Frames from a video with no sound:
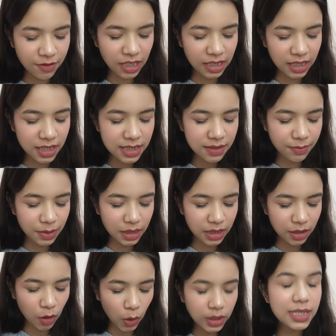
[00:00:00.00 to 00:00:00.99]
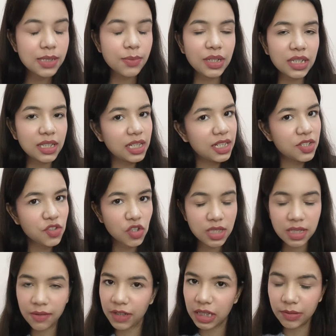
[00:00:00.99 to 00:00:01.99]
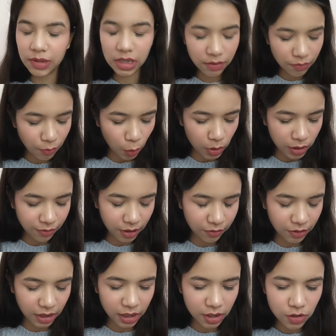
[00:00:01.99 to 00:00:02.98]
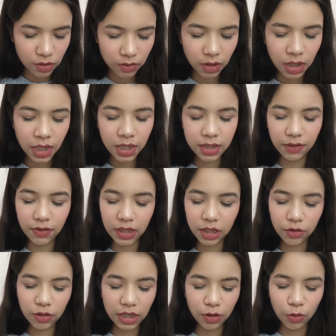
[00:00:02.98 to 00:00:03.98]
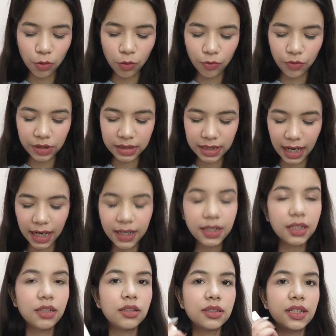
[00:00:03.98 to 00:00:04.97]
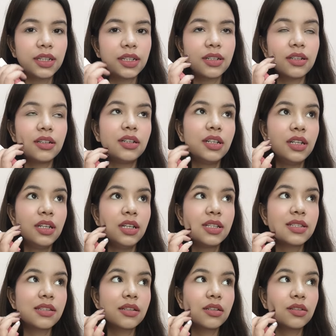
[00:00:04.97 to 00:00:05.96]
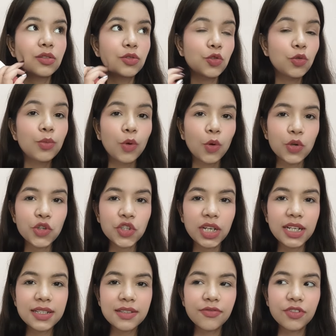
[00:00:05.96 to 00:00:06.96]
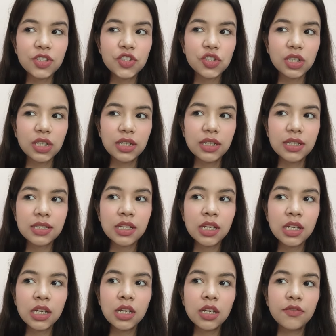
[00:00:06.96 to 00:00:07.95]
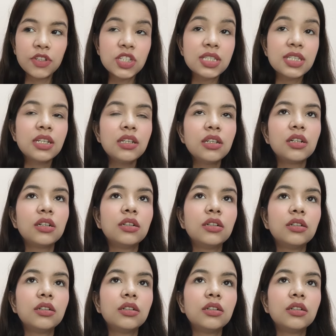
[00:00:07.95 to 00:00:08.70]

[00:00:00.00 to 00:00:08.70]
variants, but on the Smytten it's just available in 4 different variants. So definitely you can go with that. There is 2 more shades which is in